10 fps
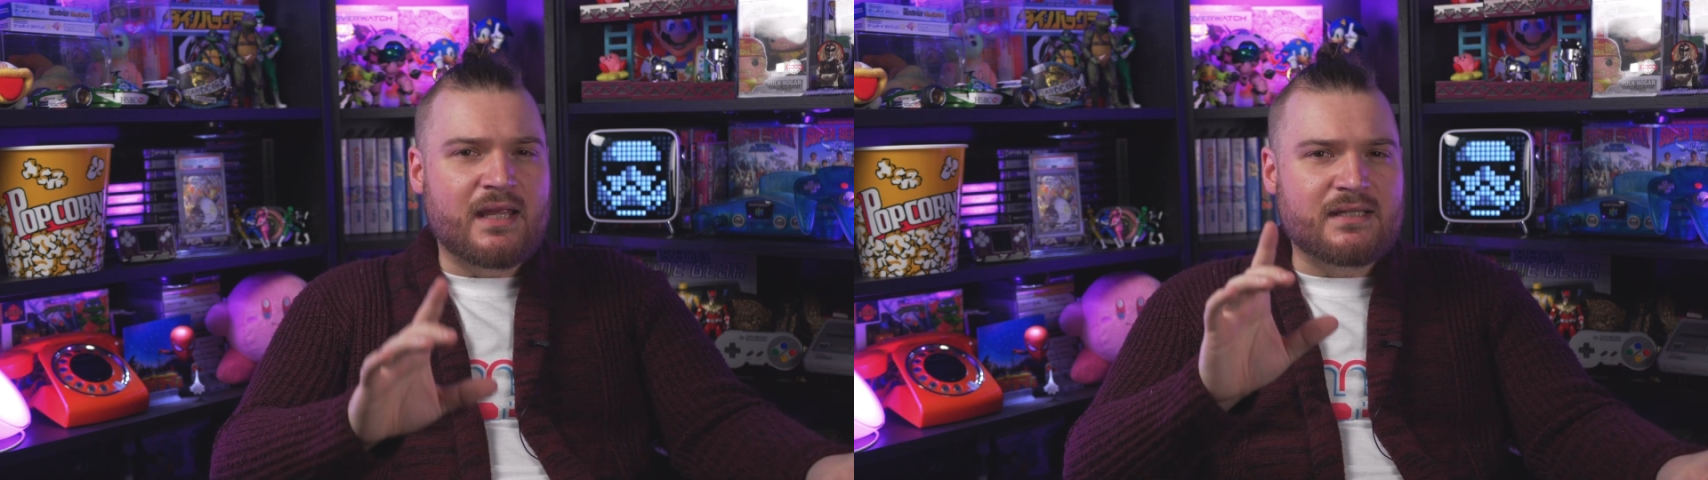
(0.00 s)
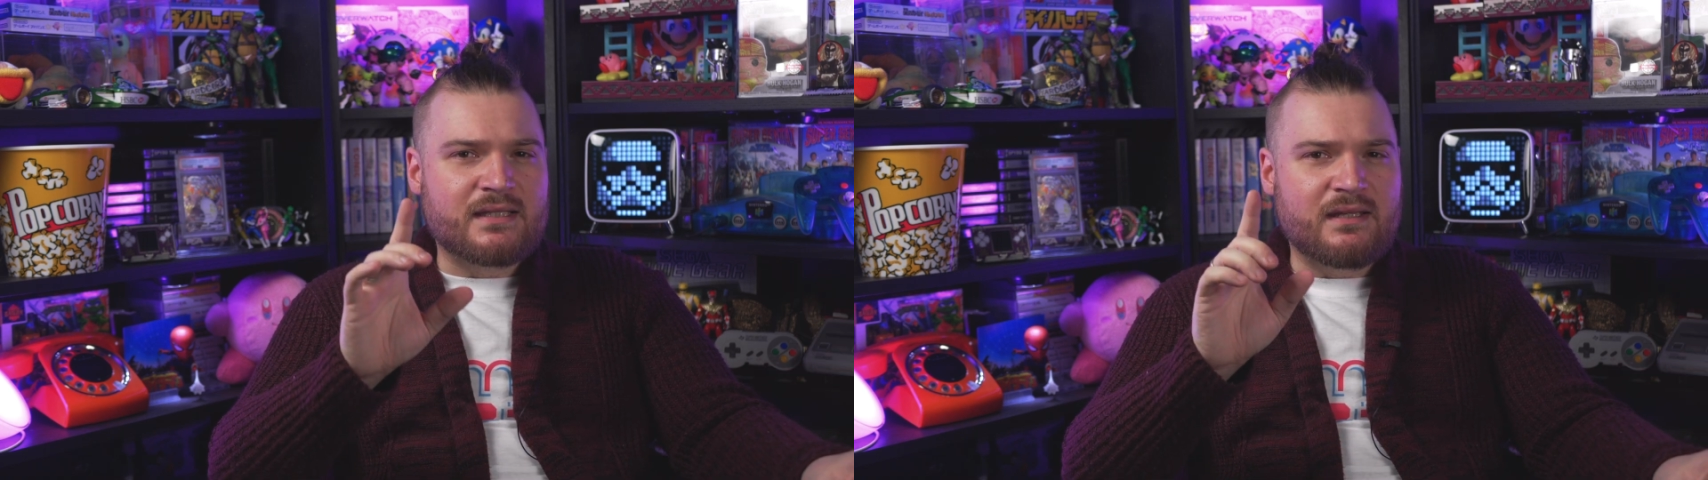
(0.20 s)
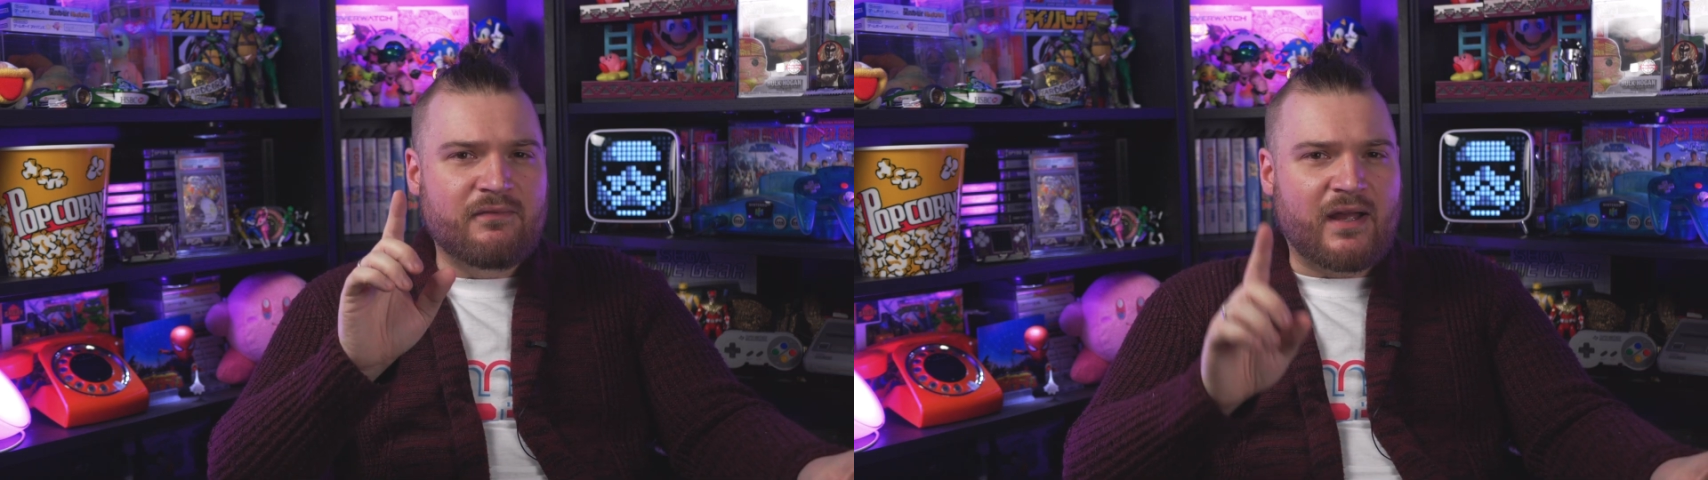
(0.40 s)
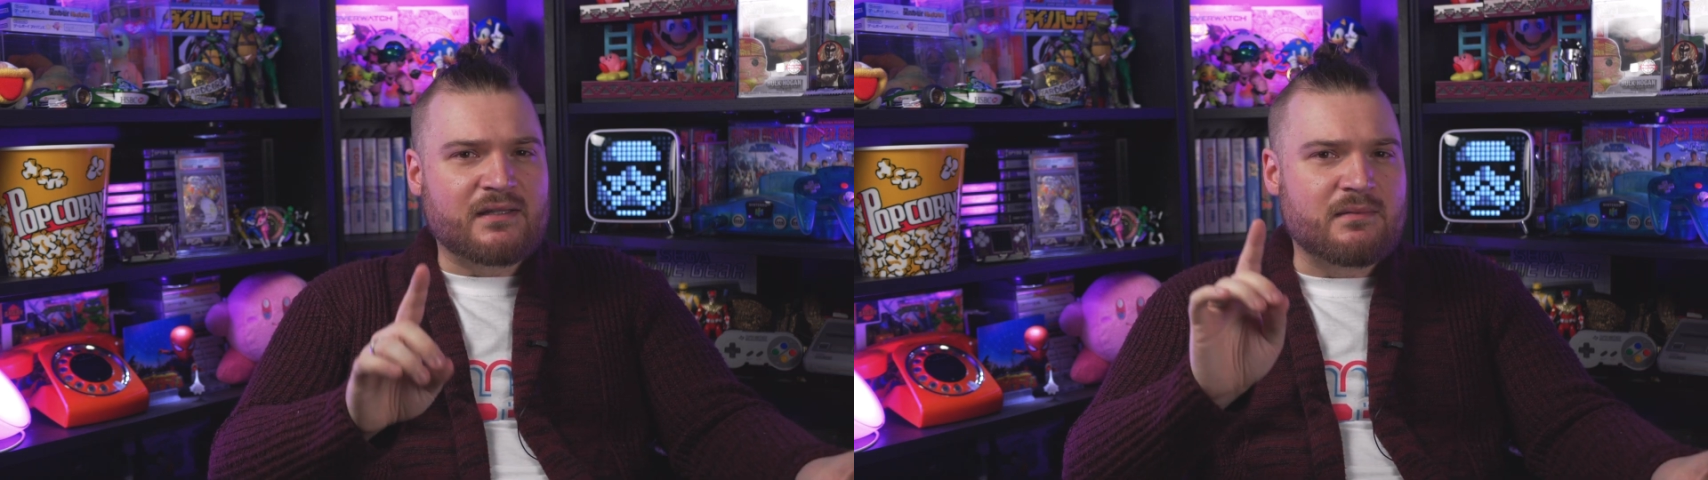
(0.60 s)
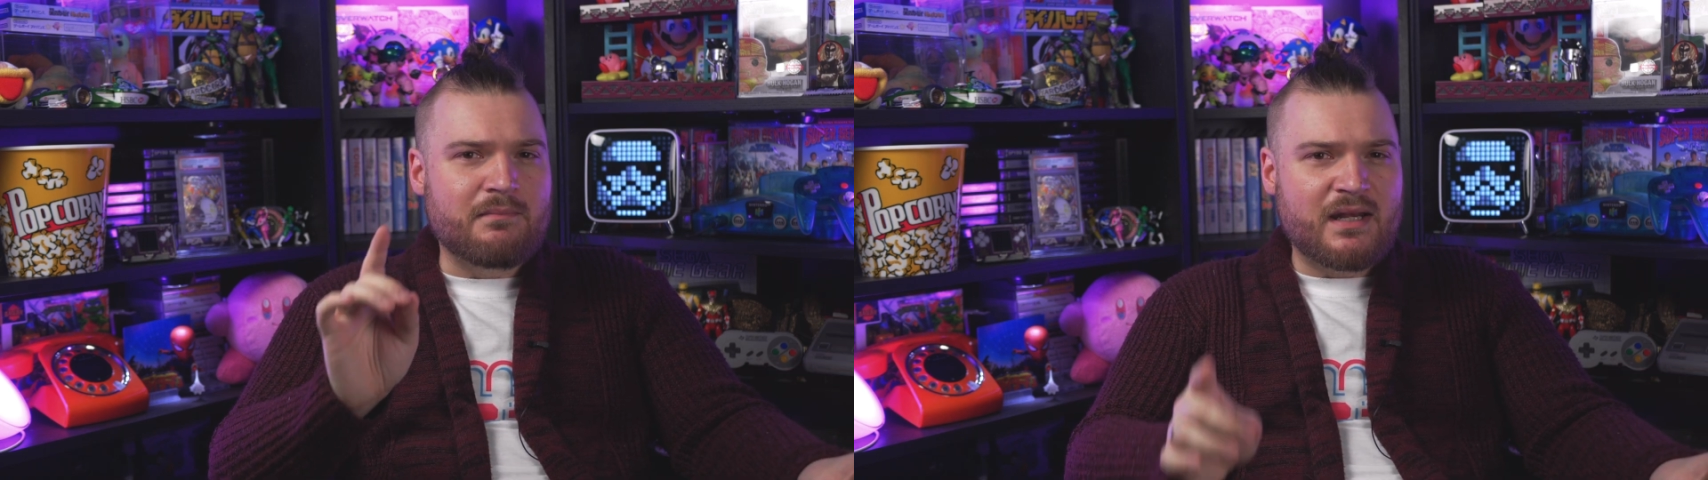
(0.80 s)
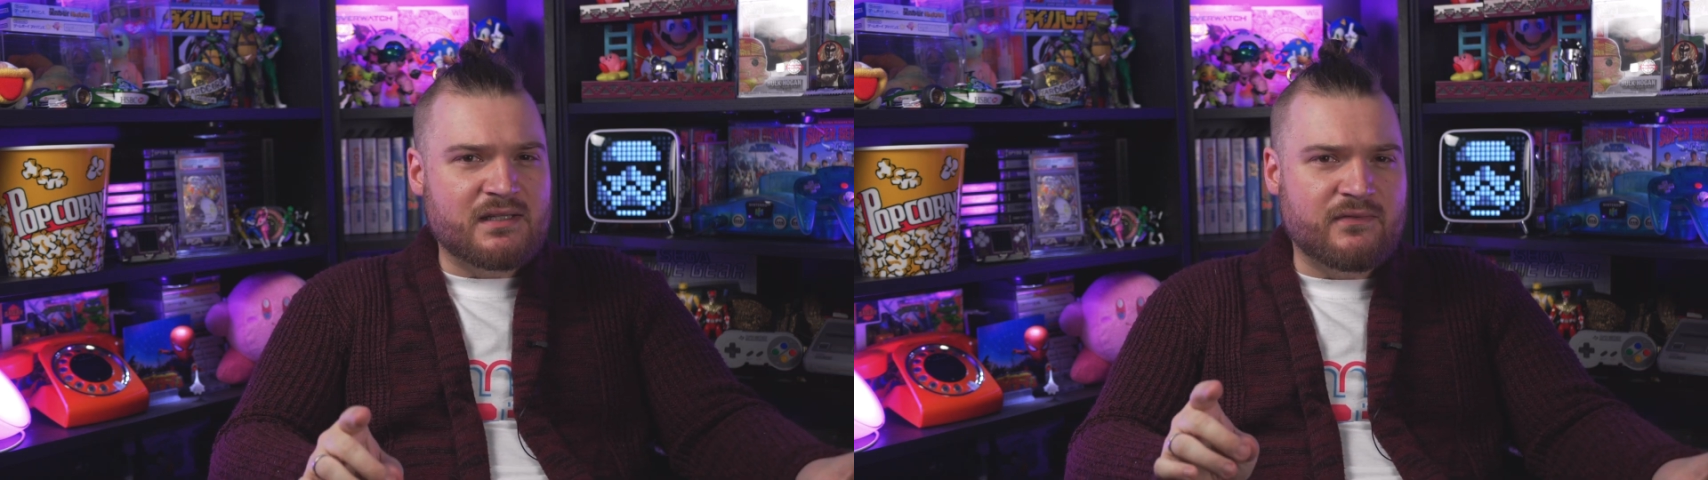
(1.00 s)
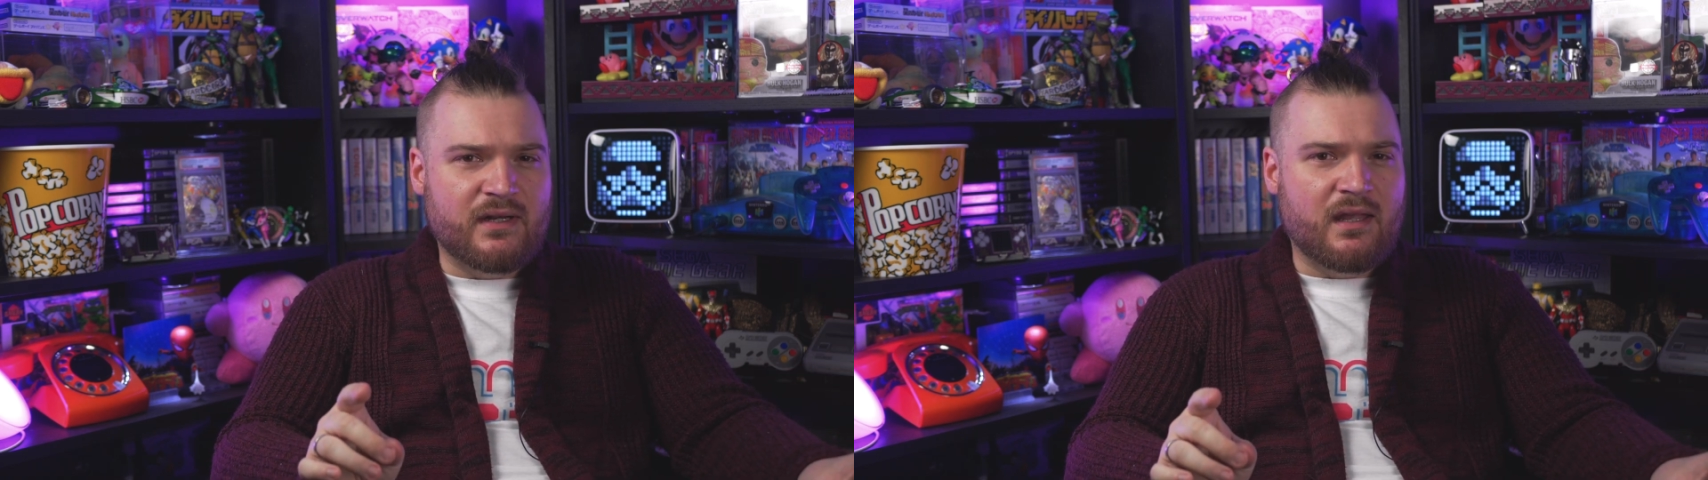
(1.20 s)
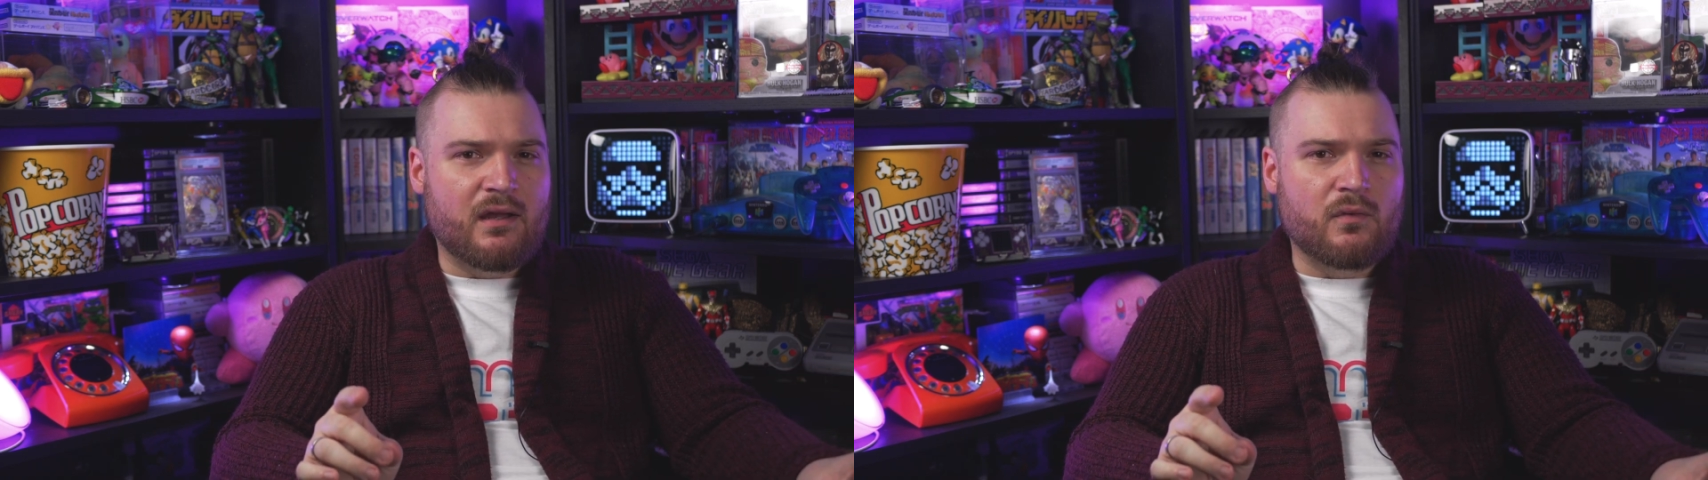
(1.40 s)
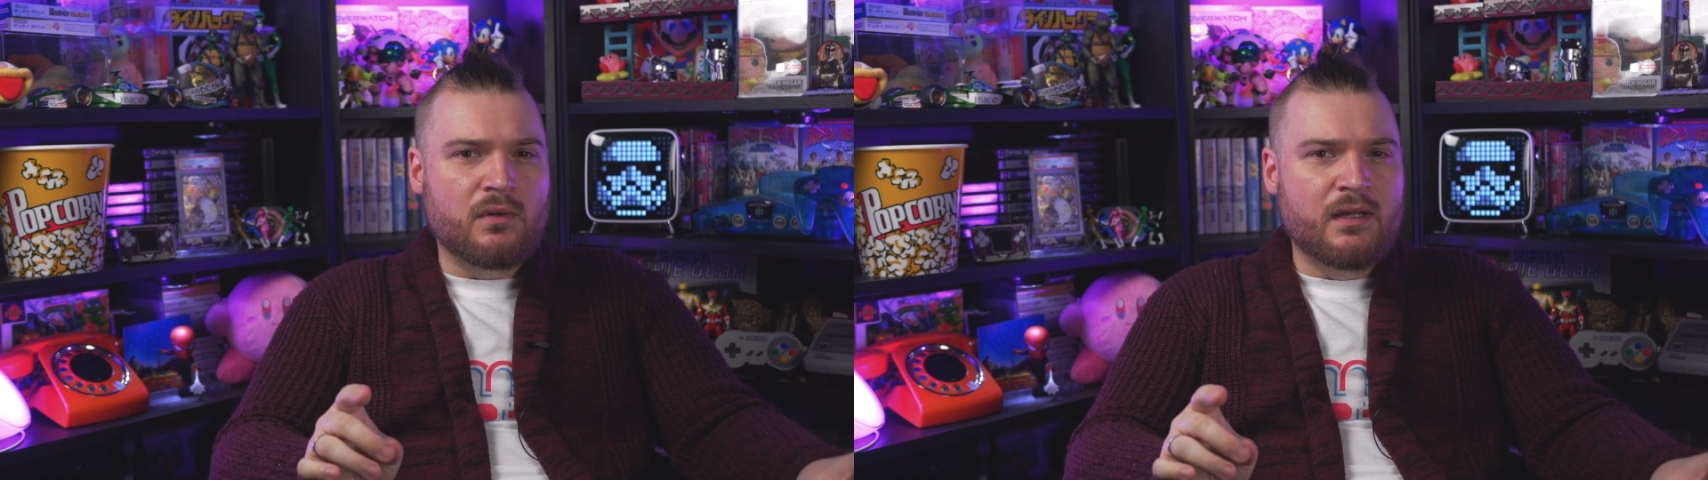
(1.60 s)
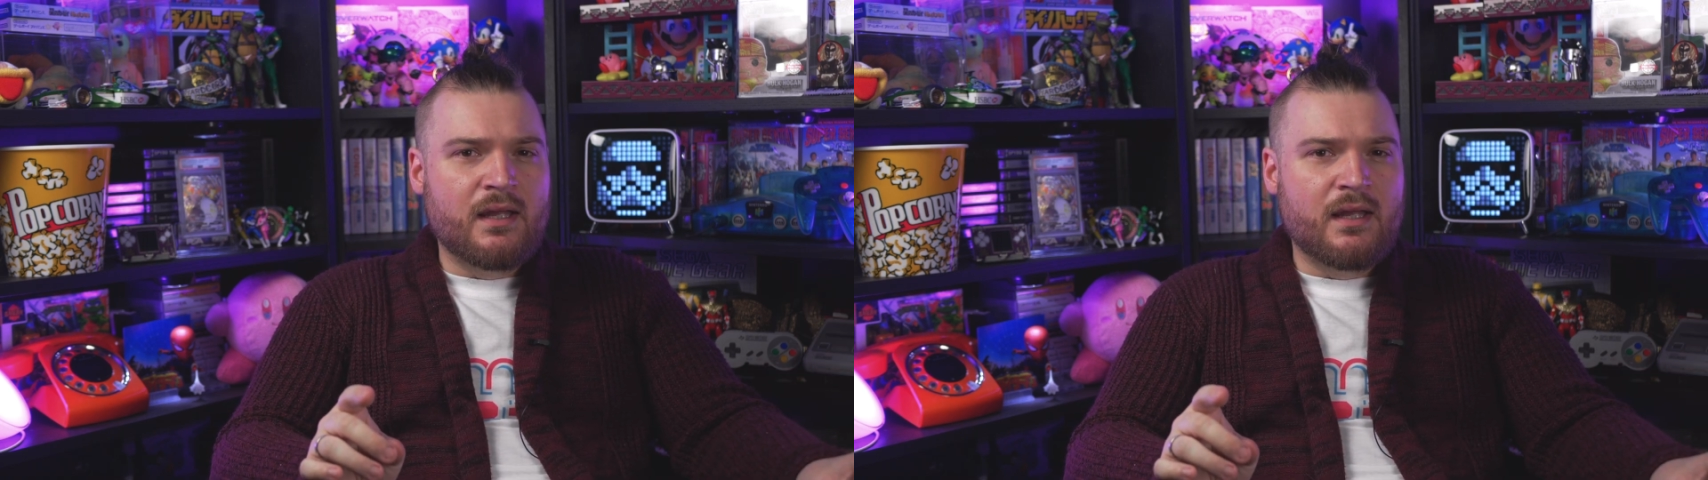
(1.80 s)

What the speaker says: is the Phantom Menace video.